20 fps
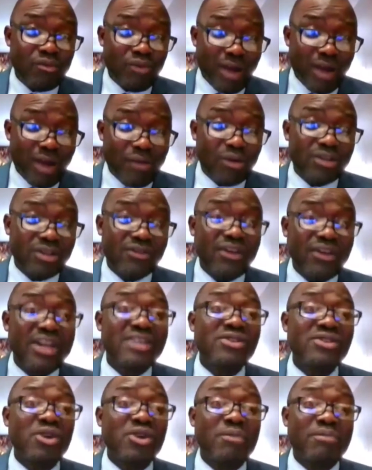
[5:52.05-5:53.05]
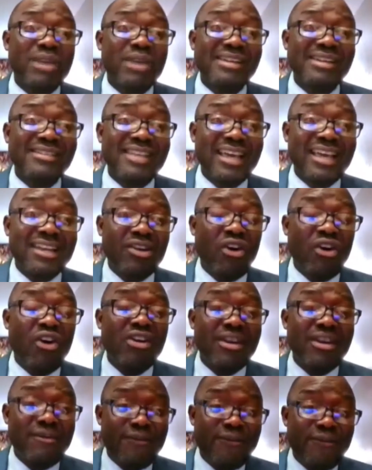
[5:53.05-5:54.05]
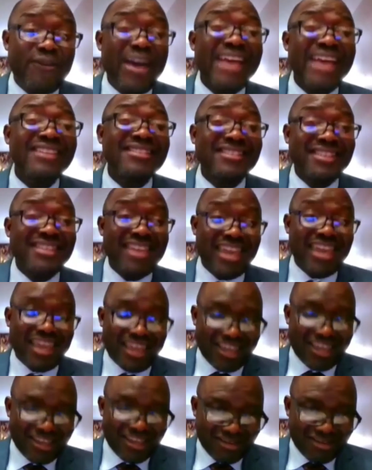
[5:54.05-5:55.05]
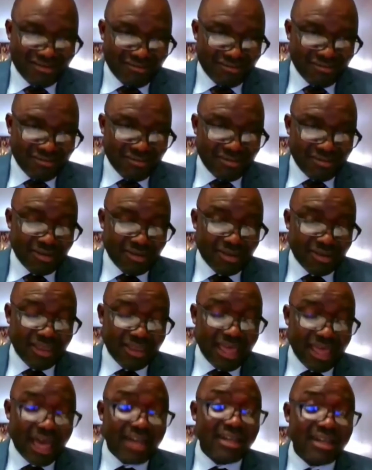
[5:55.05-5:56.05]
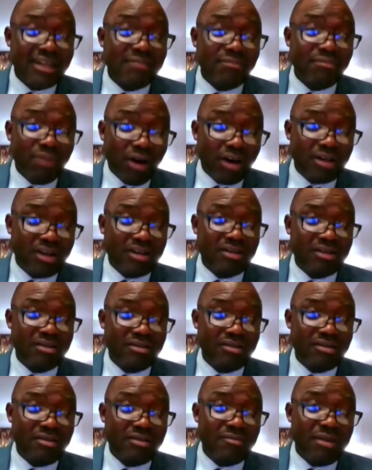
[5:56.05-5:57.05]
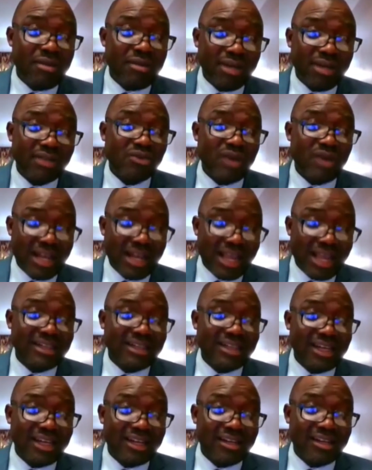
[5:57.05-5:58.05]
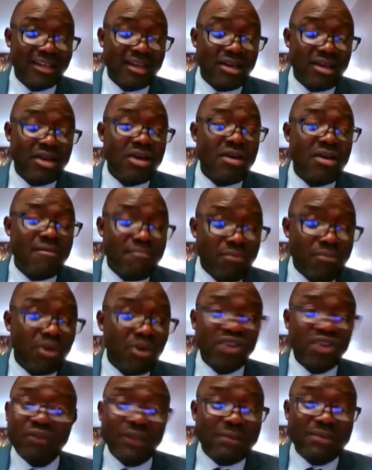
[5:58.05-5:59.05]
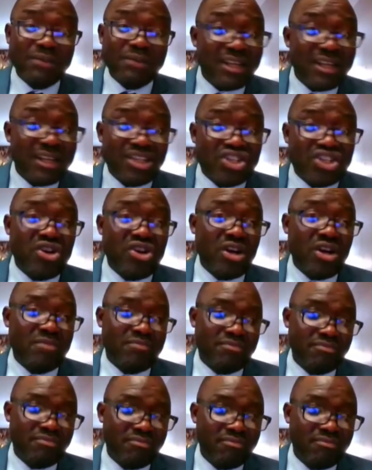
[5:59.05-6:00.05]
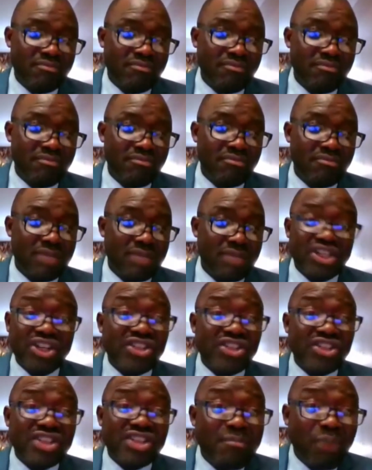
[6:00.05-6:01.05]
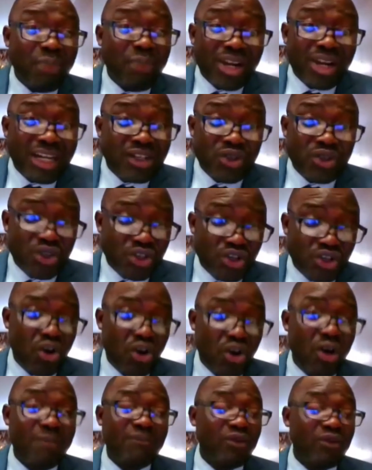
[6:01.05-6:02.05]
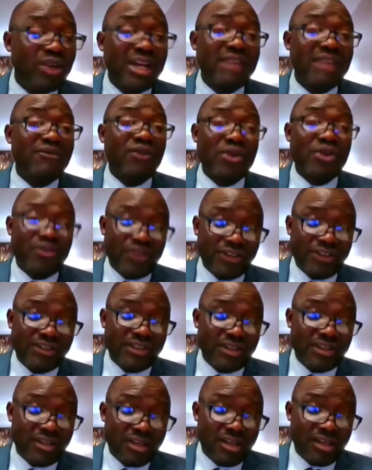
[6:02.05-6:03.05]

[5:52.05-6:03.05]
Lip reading: I was very surprised that on the first day that the board members were elected, most of them didn't show up. They just didn't bother to show up for that fundraiser.